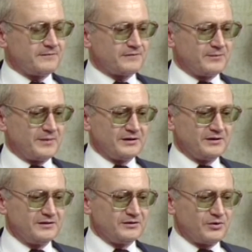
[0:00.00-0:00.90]
From
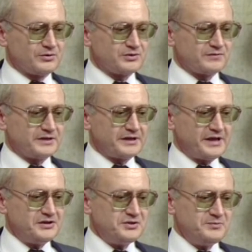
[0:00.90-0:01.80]
under the nose of the
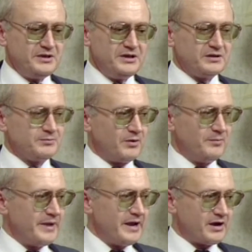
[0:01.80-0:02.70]
KGB in
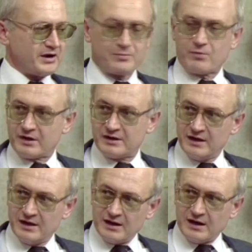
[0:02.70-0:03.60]
Bombay airport,
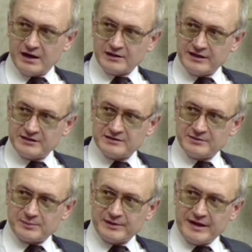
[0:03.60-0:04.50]
I landed
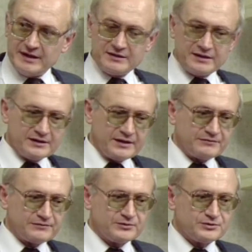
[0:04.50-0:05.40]
the plane and I
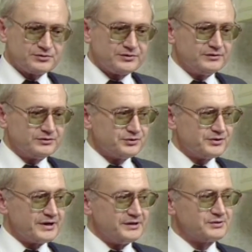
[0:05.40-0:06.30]
flew to
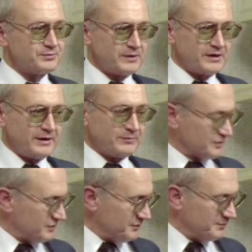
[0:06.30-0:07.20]
Greece, where I
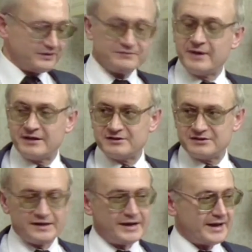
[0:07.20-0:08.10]
was debriefed by the
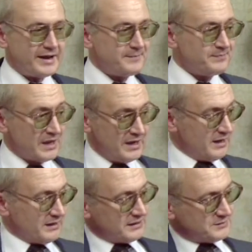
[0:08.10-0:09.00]
CIA.
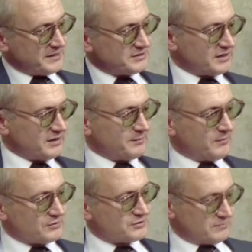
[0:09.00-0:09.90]
That's basically
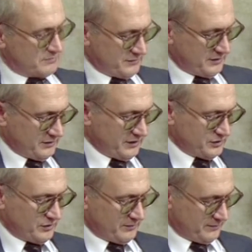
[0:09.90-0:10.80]

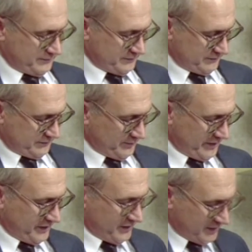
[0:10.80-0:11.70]
that's all for
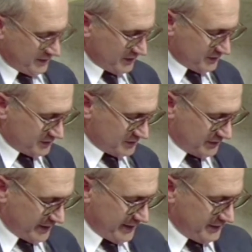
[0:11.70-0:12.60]
my
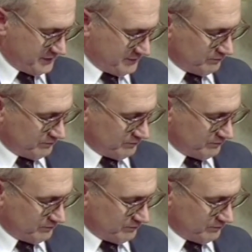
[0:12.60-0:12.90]
slides.